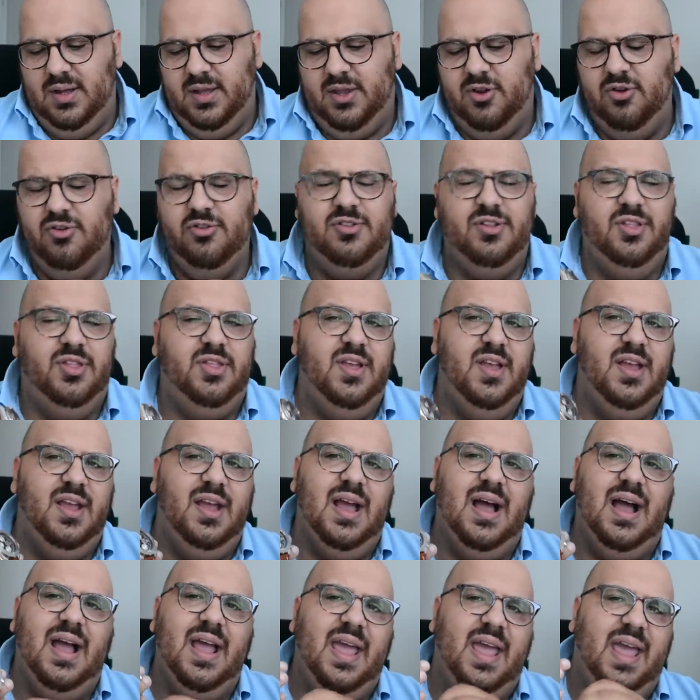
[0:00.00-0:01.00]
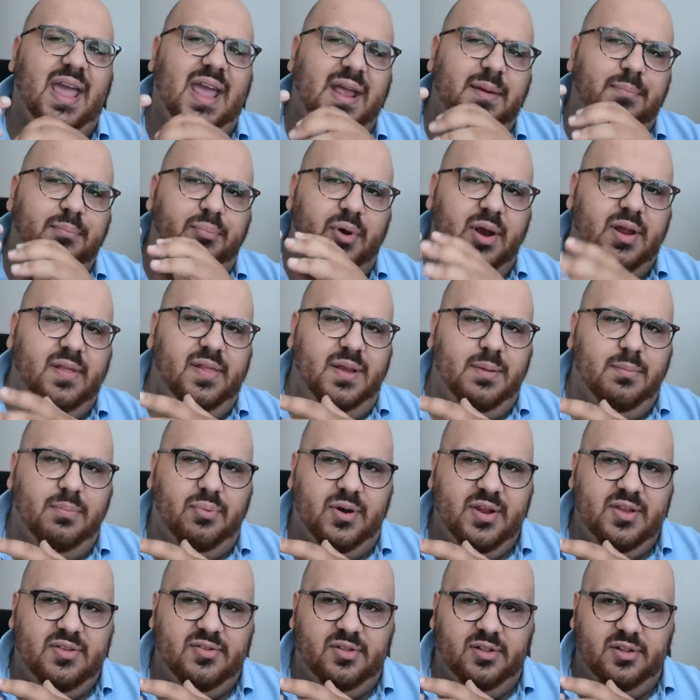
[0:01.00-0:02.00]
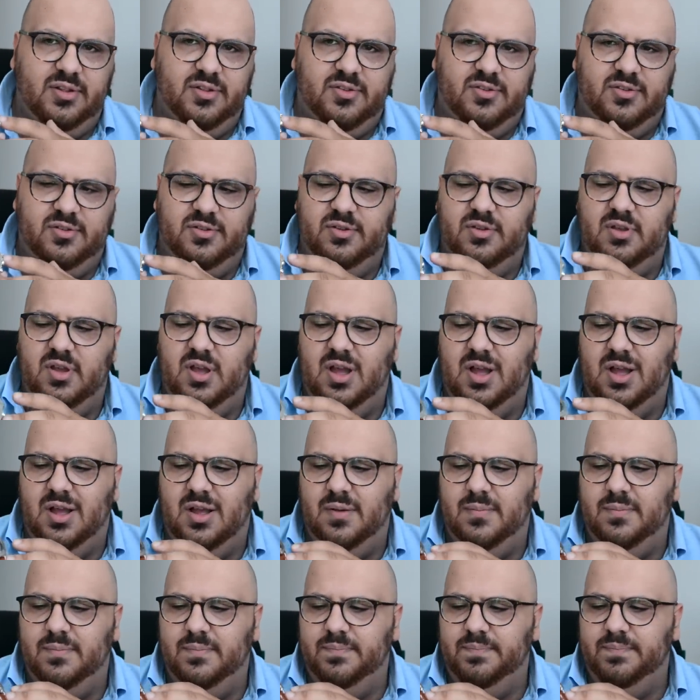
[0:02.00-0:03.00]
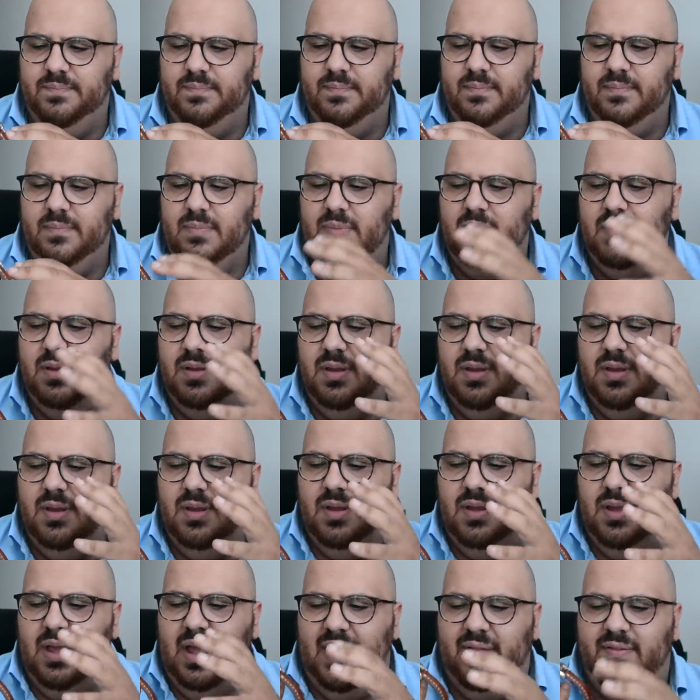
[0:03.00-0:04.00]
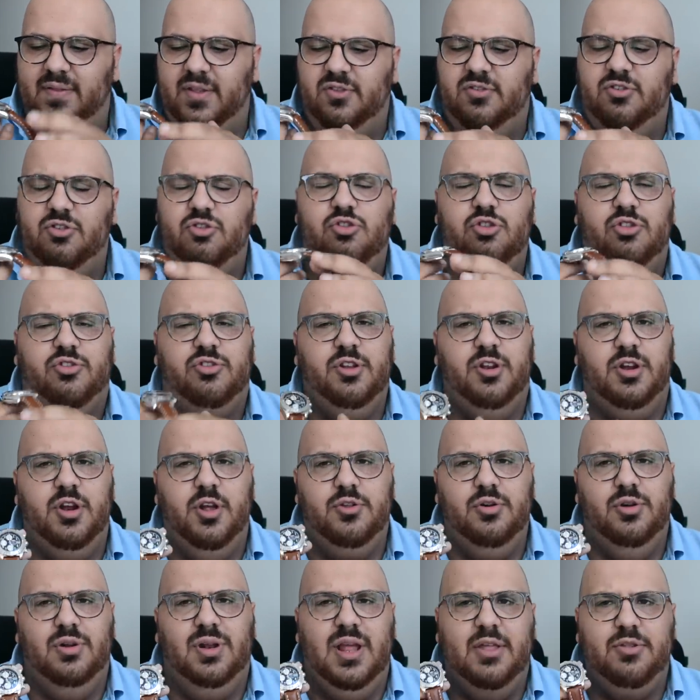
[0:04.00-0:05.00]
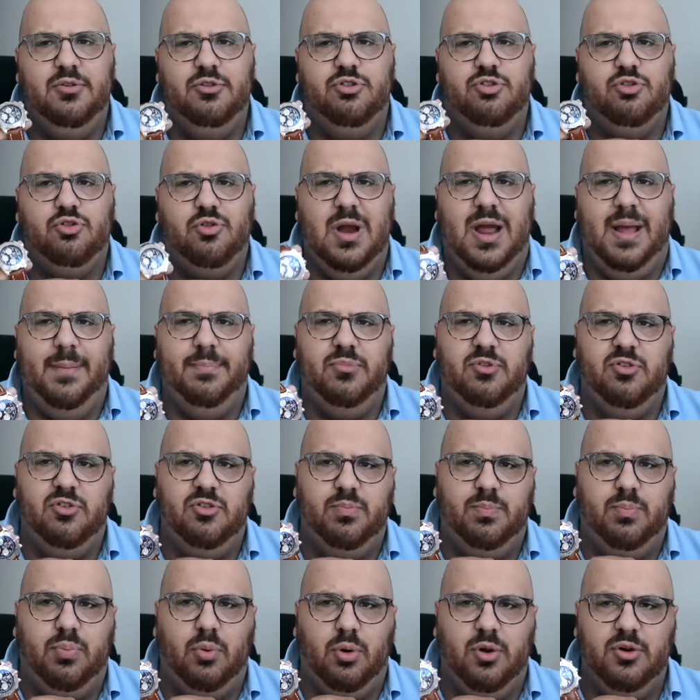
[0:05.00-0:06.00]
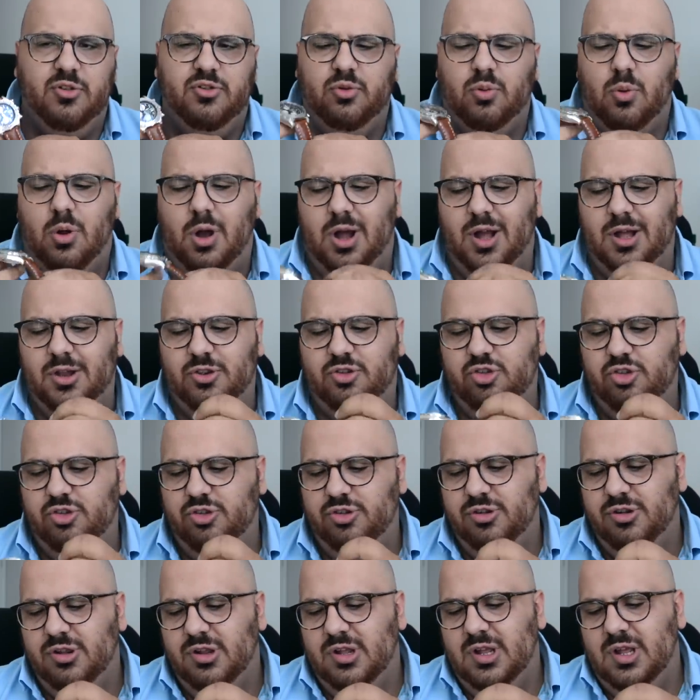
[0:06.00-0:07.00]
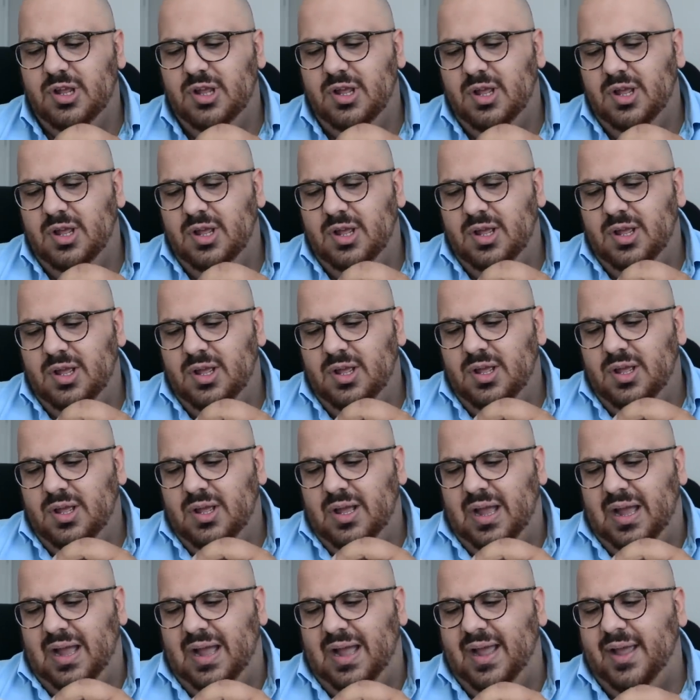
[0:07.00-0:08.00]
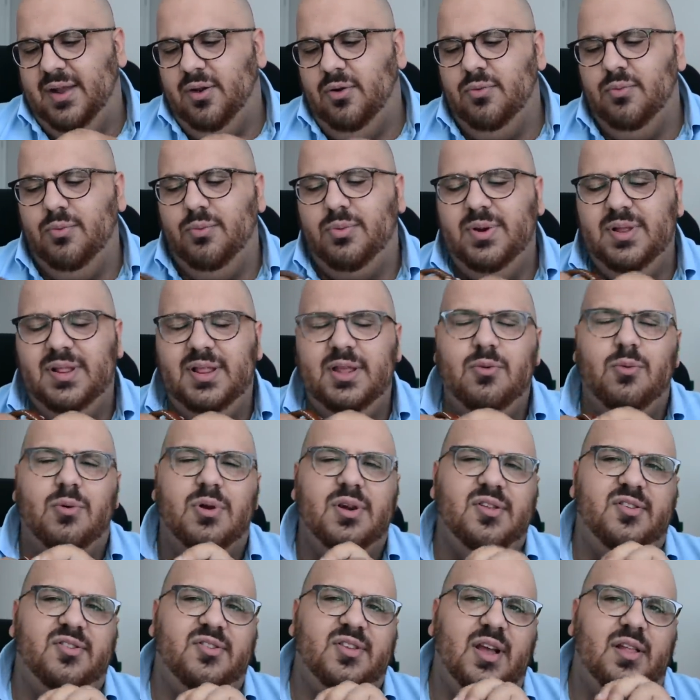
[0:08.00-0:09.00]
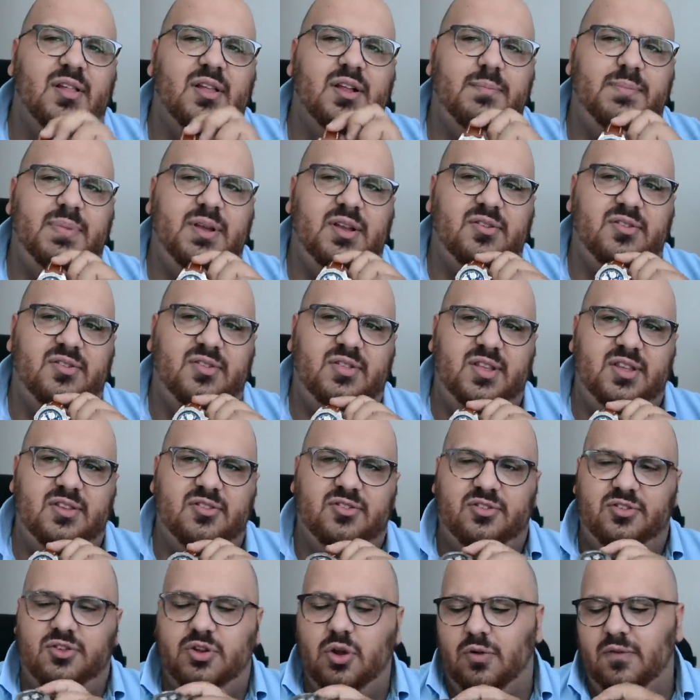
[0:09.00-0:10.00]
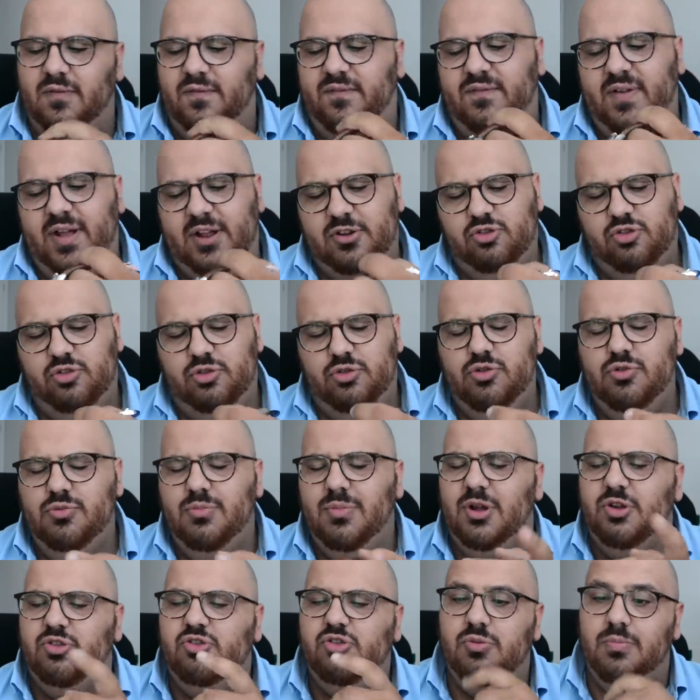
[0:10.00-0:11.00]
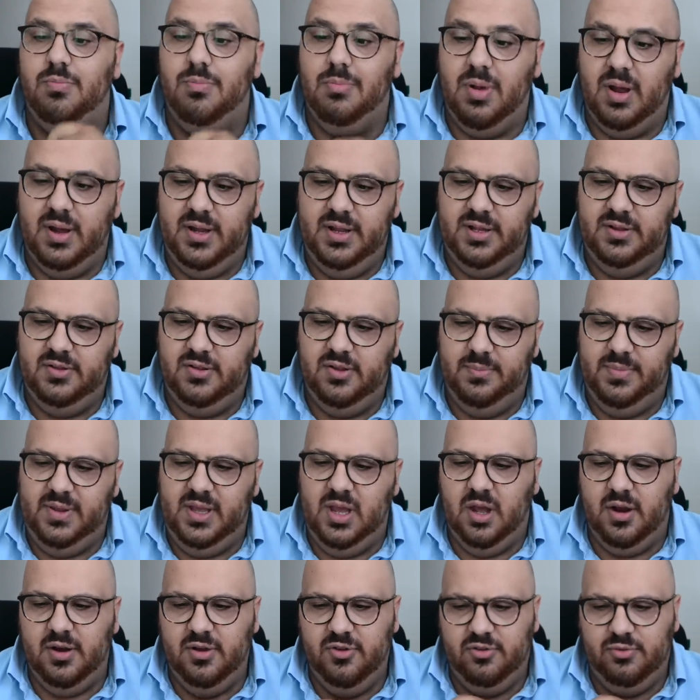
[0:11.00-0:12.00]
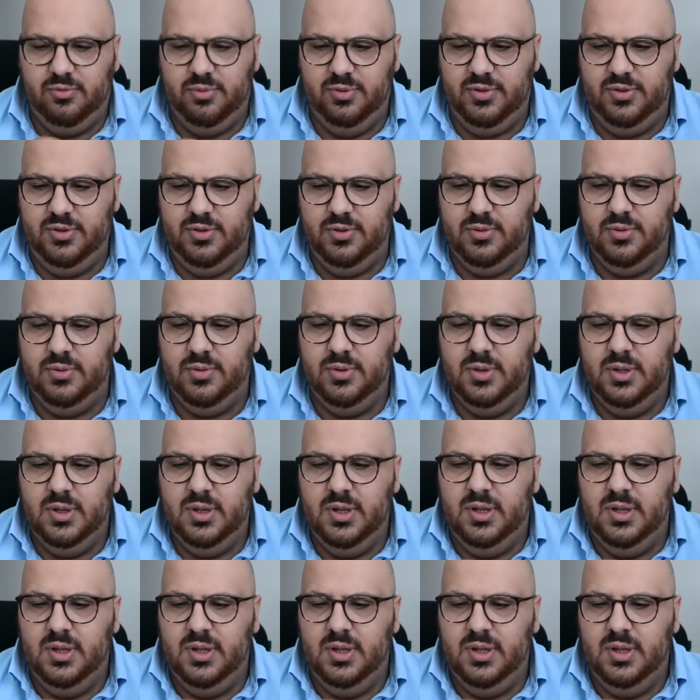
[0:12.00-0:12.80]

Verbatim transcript: Here's the thing. I hate Breitling bracelets. Um, and this is just another leather-strapped sports watch. I don't really want to sell it because these don't fetch too much money, to be honest with you.